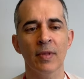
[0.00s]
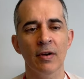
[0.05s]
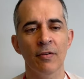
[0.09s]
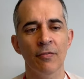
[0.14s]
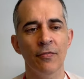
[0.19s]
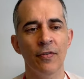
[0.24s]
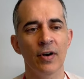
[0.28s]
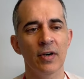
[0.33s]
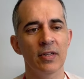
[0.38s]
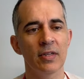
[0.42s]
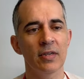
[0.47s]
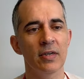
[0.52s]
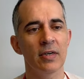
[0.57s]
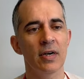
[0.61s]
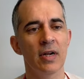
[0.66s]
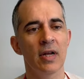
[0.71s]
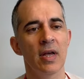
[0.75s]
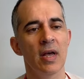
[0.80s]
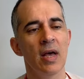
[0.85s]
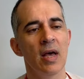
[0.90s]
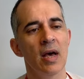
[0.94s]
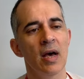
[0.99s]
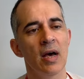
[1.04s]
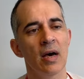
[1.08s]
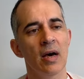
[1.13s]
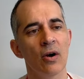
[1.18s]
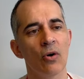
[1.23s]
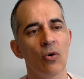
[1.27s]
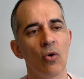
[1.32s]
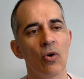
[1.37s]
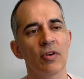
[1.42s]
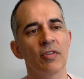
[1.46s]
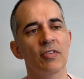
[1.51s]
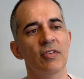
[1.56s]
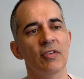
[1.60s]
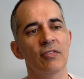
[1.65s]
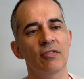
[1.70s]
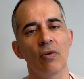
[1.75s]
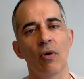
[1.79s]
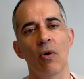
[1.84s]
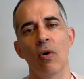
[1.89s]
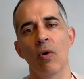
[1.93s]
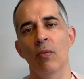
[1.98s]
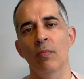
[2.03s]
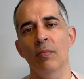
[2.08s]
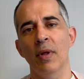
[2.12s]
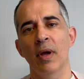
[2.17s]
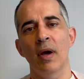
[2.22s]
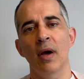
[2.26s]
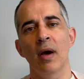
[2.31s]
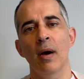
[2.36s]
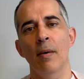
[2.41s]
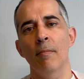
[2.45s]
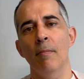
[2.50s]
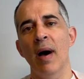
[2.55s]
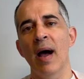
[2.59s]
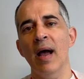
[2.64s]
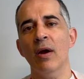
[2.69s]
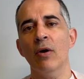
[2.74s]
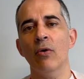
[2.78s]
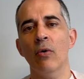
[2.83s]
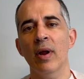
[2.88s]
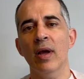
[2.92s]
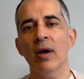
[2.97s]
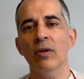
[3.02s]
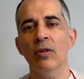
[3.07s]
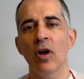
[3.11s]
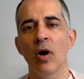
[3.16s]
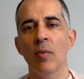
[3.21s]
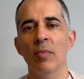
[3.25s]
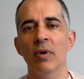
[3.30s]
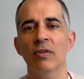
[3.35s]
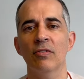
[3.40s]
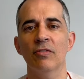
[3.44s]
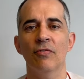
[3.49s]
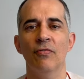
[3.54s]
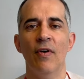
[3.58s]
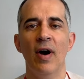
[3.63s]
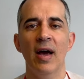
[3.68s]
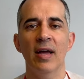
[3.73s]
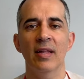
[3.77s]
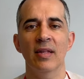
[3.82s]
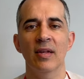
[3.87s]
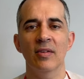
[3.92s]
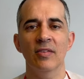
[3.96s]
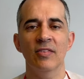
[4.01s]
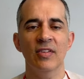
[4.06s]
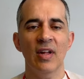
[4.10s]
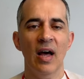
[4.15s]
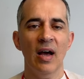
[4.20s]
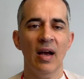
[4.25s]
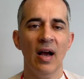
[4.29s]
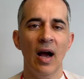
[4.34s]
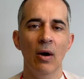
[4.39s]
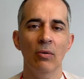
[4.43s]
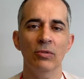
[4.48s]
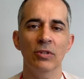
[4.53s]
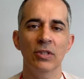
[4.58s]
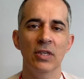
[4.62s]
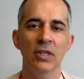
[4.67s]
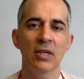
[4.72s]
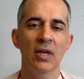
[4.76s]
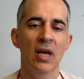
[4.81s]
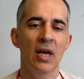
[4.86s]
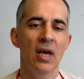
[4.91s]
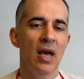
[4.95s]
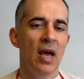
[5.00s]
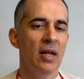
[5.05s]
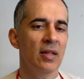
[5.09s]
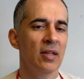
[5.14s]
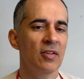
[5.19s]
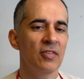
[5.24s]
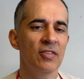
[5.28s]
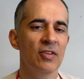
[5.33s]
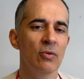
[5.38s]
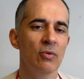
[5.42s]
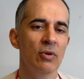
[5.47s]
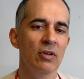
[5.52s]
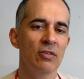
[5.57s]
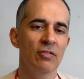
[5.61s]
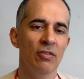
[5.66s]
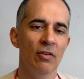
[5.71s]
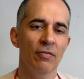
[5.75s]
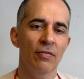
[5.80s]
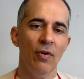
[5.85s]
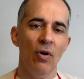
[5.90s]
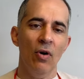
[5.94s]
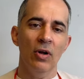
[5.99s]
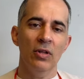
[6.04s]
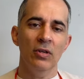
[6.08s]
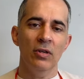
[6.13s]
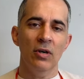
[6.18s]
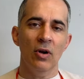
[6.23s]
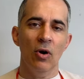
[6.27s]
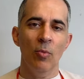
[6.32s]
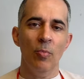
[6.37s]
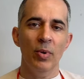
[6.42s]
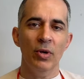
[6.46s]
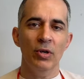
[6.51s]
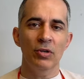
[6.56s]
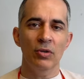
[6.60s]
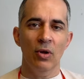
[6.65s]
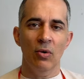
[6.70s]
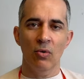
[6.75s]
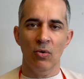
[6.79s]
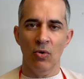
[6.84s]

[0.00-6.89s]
further uh, courses on microeconomics, finance, accounting, and a series of other optional